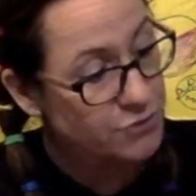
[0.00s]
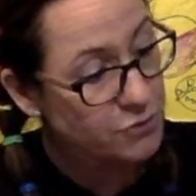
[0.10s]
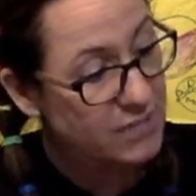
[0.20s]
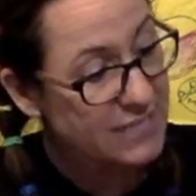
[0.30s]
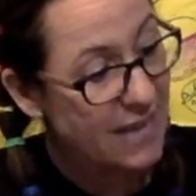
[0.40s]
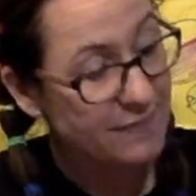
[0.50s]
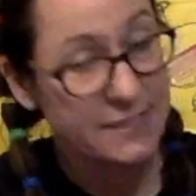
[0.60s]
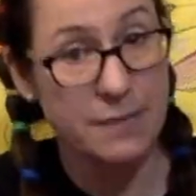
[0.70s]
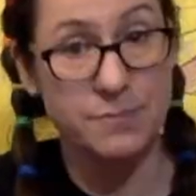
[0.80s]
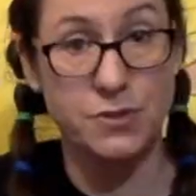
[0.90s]
do need to have
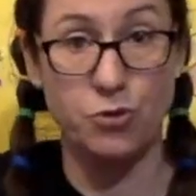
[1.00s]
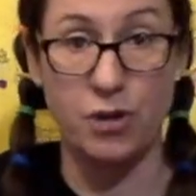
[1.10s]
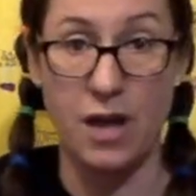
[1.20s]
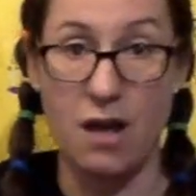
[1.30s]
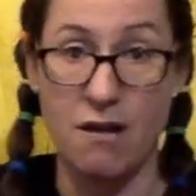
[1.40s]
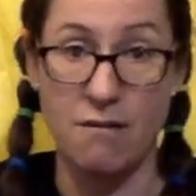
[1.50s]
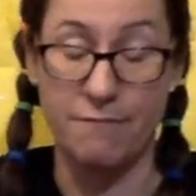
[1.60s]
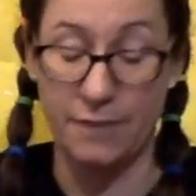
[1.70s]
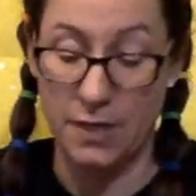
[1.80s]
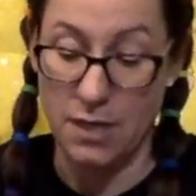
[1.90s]
some sort of